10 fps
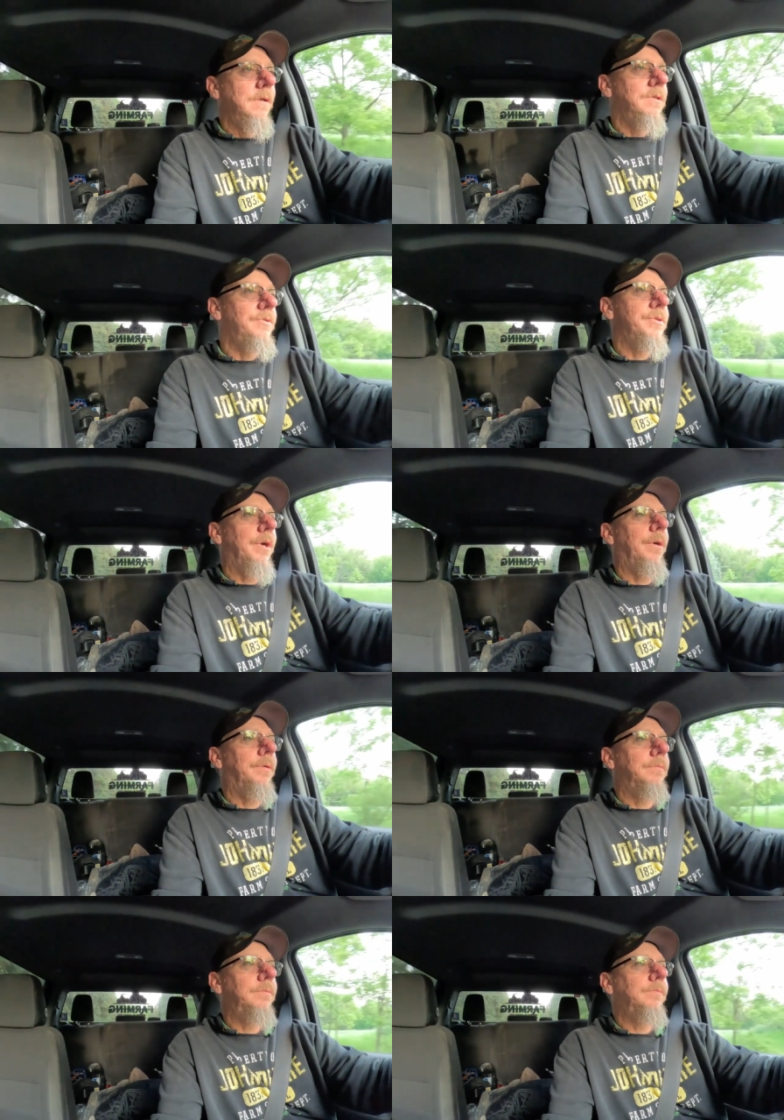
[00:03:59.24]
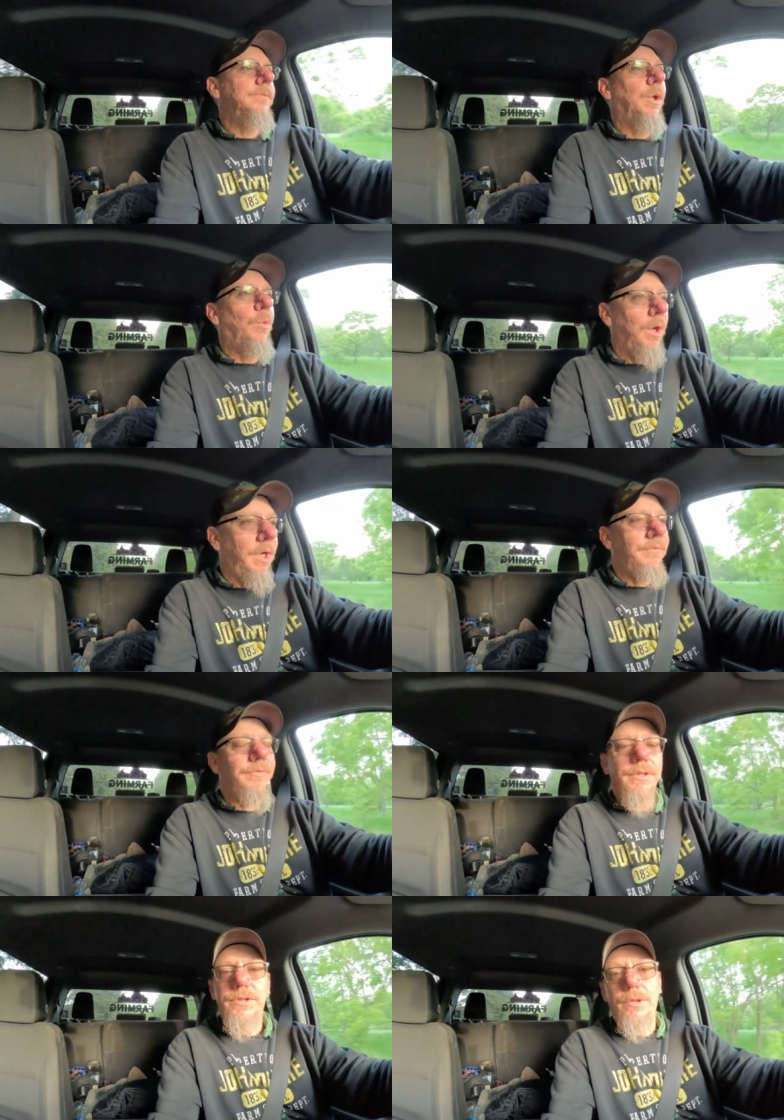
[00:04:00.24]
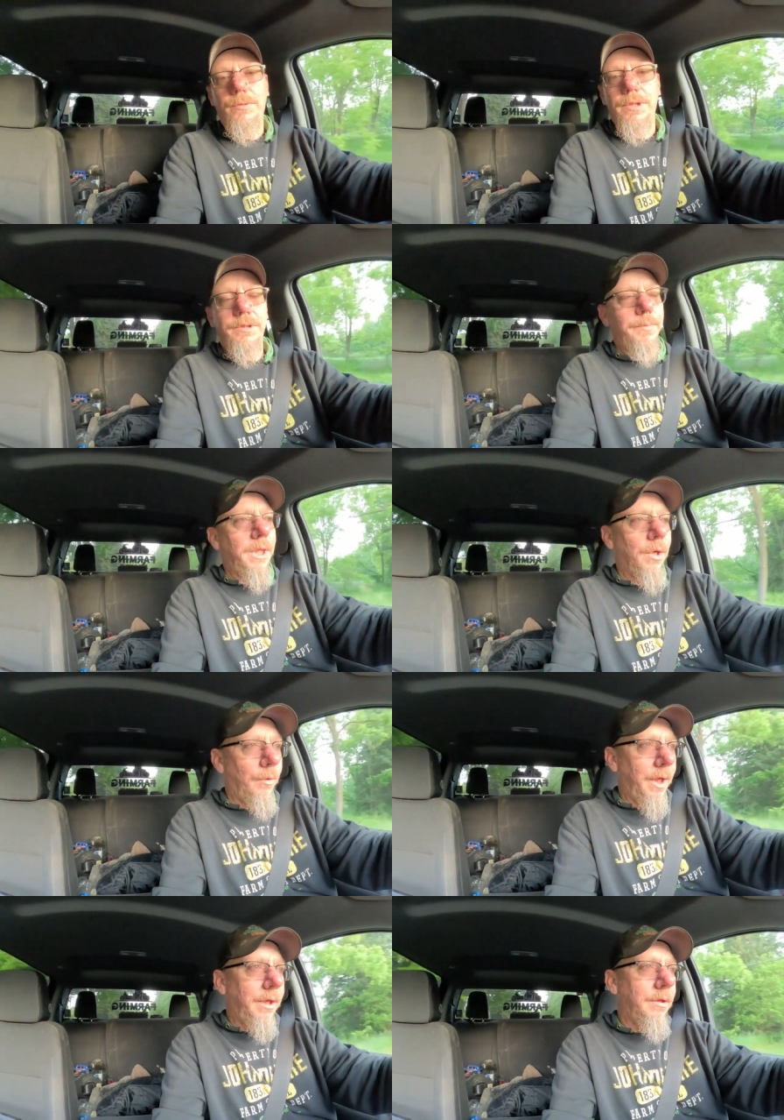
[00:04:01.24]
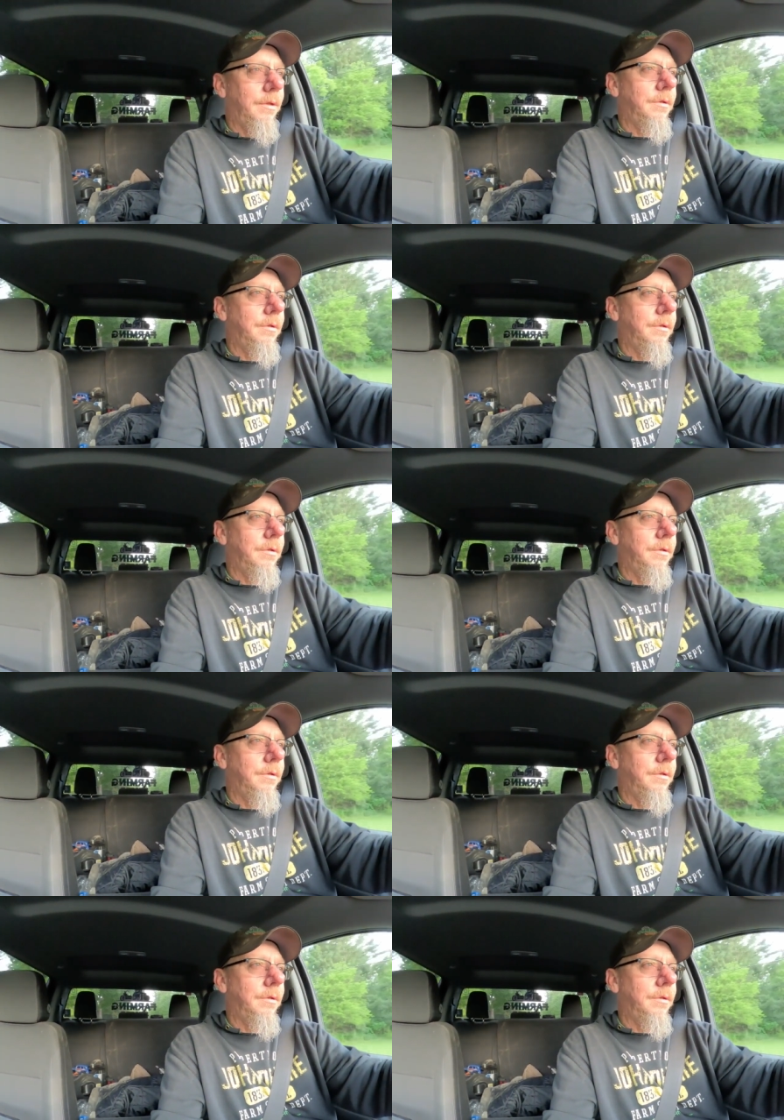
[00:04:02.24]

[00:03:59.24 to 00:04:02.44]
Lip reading: So the wife is going to be going,